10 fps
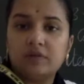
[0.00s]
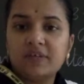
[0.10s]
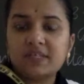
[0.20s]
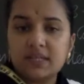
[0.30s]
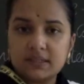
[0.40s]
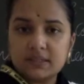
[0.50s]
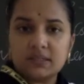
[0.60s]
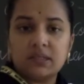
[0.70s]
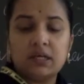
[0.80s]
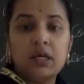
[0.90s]
is
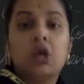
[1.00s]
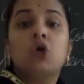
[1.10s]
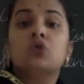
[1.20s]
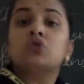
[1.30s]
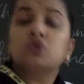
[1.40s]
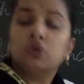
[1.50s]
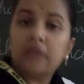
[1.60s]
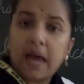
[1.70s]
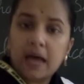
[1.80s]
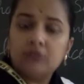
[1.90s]
necessary? So
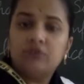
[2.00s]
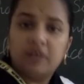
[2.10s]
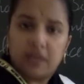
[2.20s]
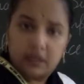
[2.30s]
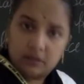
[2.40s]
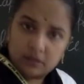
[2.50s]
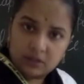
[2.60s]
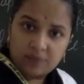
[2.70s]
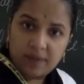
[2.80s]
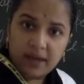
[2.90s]
that we can
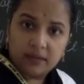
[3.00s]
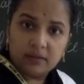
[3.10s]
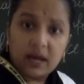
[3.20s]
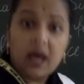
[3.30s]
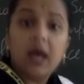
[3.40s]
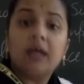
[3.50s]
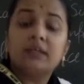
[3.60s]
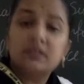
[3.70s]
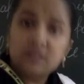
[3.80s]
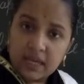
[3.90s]
determine the
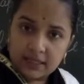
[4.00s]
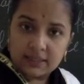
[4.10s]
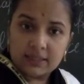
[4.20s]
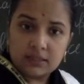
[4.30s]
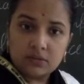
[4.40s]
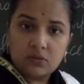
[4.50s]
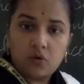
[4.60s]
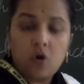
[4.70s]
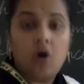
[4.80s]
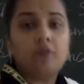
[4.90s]
tense
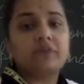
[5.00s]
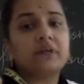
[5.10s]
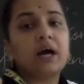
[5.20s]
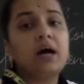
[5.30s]
of the